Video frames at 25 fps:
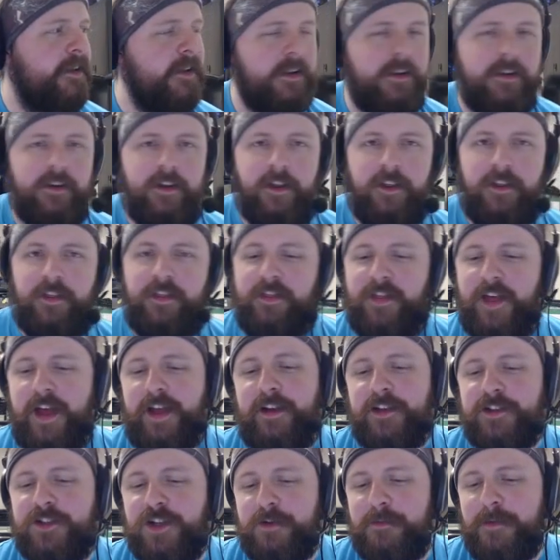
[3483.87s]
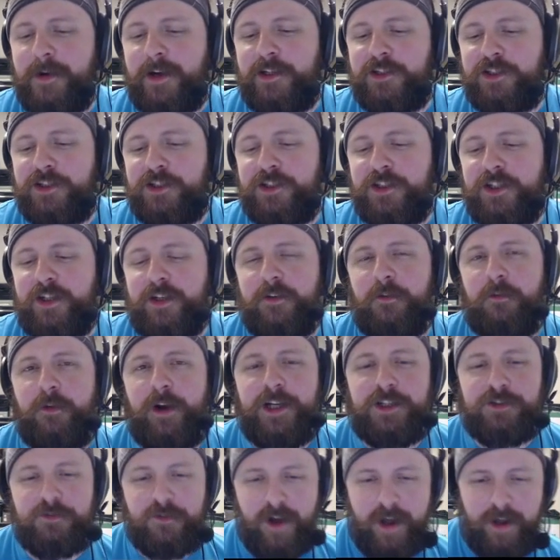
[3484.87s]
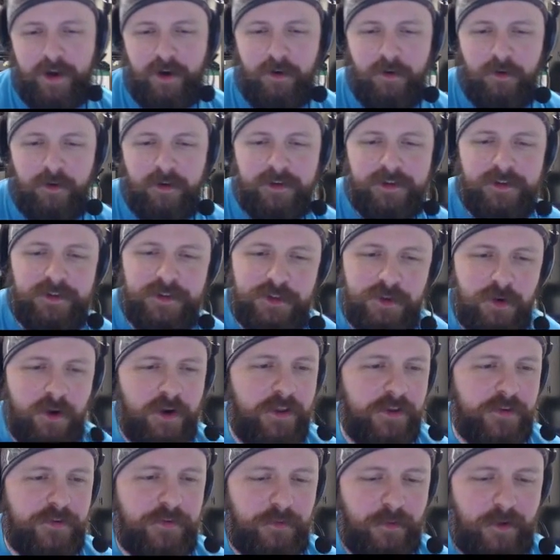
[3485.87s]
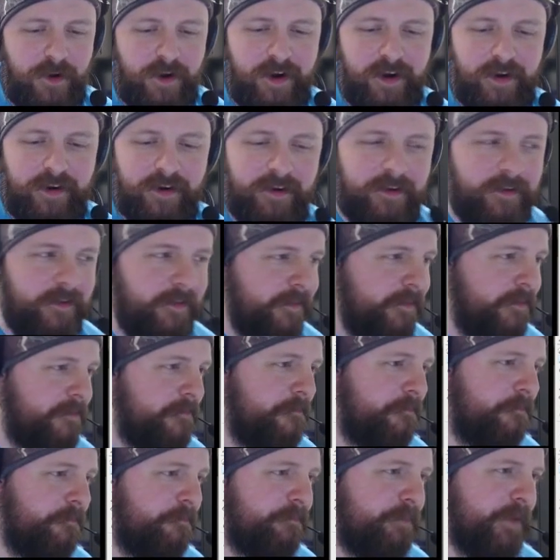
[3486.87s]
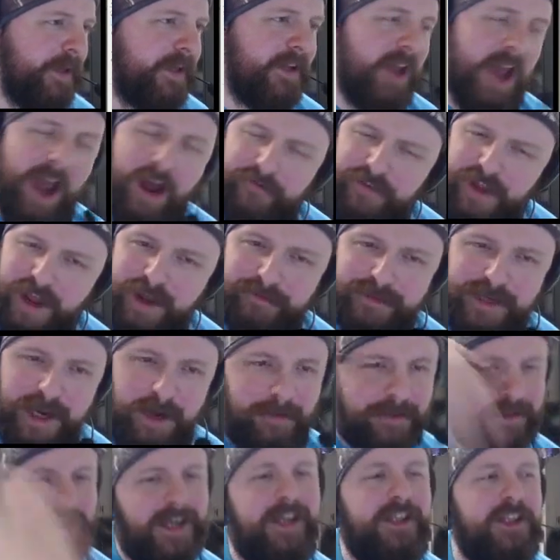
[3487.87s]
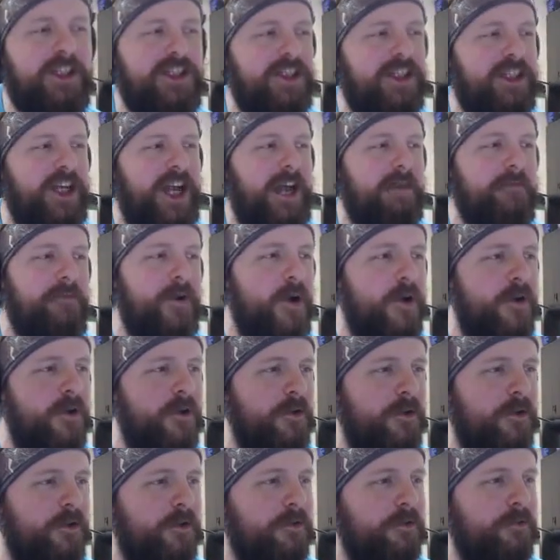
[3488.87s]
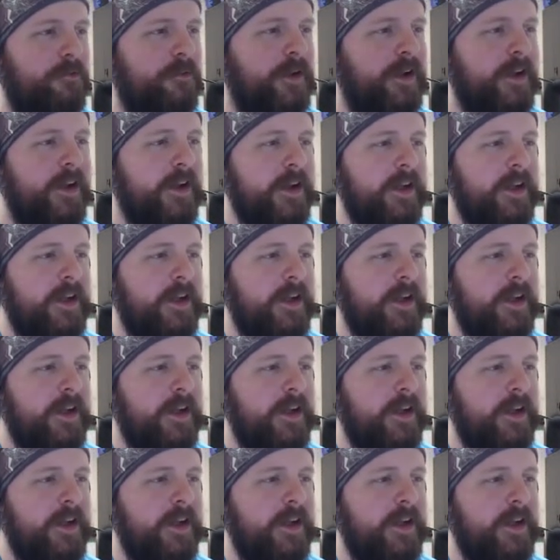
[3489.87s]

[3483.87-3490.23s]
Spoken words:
Thank you so much, Rage Rhino, joining the squad. Big Hams helmets in the chat. Boom.